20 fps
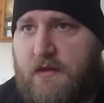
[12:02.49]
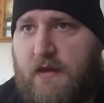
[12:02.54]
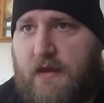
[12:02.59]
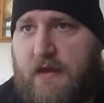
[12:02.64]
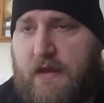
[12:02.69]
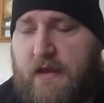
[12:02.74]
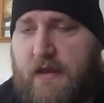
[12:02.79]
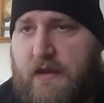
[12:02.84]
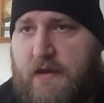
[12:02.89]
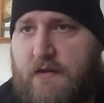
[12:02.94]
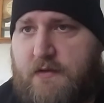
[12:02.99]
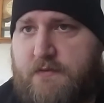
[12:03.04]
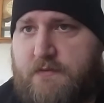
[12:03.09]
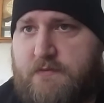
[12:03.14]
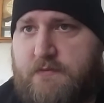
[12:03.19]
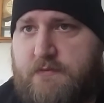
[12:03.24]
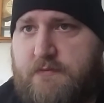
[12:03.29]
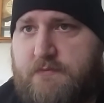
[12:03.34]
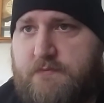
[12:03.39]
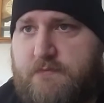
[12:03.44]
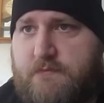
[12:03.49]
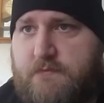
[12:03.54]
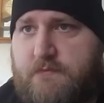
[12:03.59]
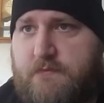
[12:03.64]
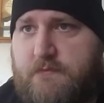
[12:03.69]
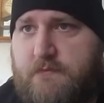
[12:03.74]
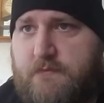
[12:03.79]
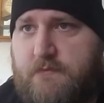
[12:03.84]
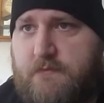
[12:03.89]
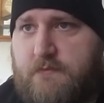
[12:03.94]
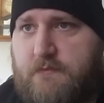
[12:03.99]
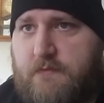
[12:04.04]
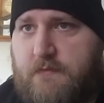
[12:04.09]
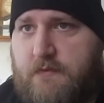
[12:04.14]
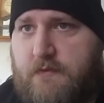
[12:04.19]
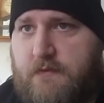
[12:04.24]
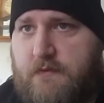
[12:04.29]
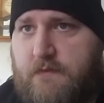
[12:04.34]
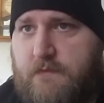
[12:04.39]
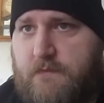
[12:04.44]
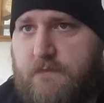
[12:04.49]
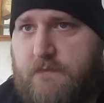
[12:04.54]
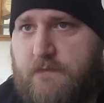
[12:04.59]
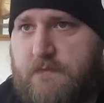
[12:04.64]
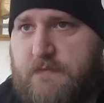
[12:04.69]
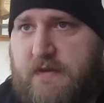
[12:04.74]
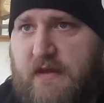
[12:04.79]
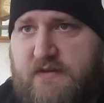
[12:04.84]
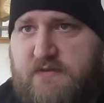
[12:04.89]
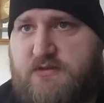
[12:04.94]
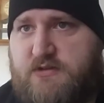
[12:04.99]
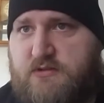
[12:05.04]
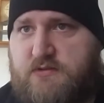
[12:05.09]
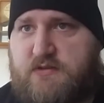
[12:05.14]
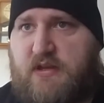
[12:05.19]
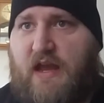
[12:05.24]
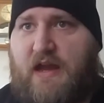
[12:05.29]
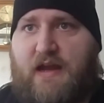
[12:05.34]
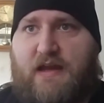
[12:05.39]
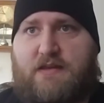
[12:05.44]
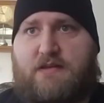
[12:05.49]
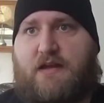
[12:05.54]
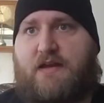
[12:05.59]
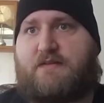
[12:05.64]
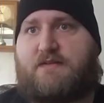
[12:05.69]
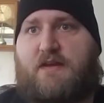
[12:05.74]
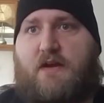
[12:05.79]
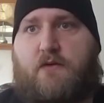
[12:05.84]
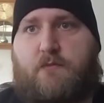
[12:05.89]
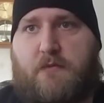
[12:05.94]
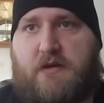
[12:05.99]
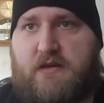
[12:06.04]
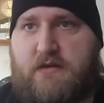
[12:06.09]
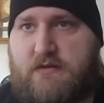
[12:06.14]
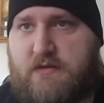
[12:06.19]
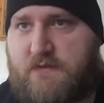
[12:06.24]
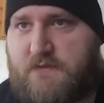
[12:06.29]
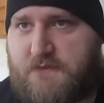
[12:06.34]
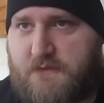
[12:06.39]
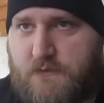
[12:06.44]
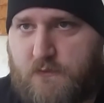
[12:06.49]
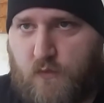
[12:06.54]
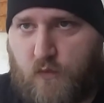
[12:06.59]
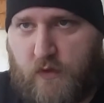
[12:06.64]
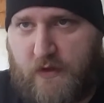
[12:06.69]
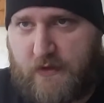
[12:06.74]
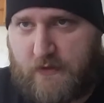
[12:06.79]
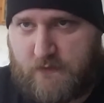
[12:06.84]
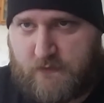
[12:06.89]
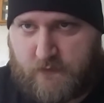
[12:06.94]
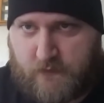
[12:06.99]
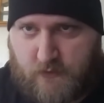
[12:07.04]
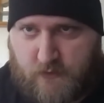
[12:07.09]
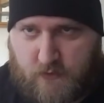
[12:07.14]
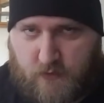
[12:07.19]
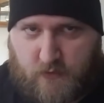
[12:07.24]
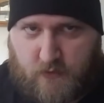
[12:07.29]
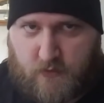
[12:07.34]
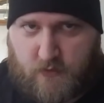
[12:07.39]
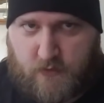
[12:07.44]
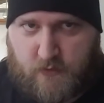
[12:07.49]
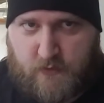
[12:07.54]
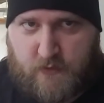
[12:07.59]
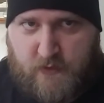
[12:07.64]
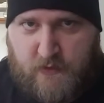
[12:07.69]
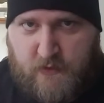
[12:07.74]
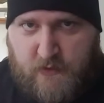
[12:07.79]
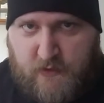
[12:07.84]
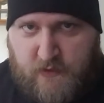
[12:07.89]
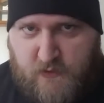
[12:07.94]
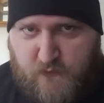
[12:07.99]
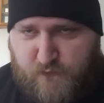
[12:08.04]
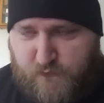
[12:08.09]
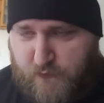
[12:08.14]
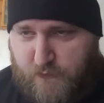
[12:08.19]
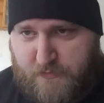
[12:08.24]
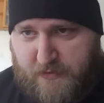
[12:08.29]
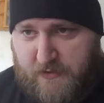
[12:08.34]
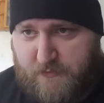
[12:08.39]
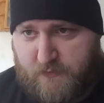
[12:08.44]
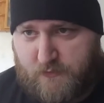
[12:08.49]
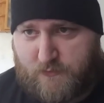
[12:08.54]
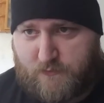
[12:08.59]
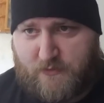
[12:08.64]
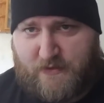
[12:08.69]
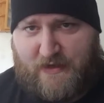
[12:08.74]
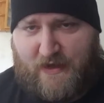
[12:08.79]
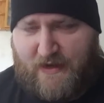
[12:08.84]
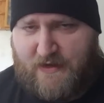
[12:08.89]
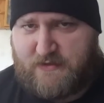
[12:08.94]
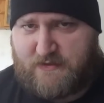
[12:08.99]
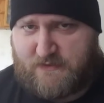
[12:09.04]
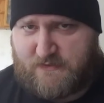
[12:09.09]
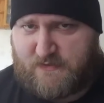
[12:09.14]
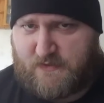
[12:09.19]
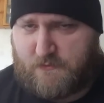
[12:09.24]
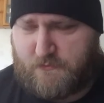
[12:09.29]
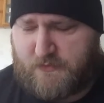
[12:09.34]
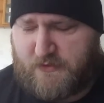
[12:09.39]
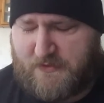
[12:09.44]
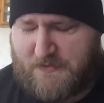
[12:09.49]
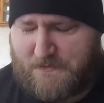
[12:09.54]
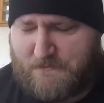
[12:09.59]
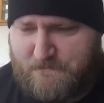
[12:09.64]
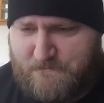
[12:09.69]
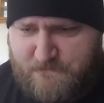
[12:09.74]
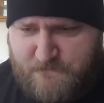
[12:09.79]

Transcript: And that just highlights how many different ways there are for people to react to something.